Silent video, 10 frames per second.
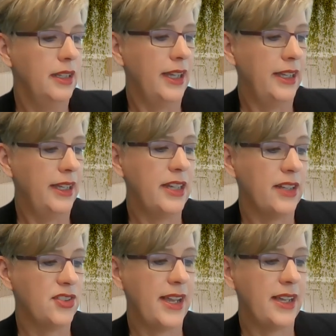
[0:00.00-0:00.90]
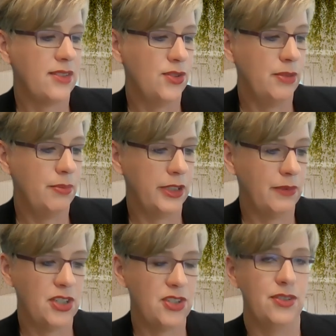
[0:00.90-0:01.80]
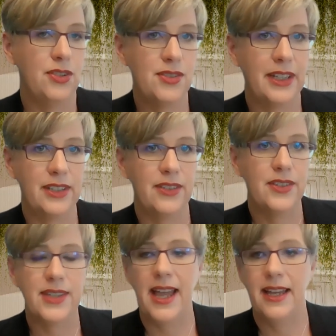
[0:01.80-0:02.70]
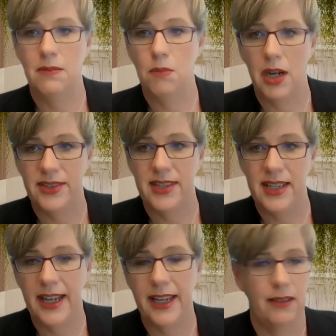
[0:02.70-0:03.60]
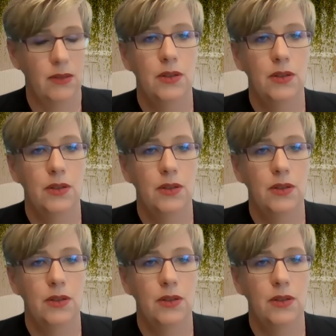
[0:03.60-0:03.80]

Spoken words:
and in our tax and superannuation newsletters and MyCA,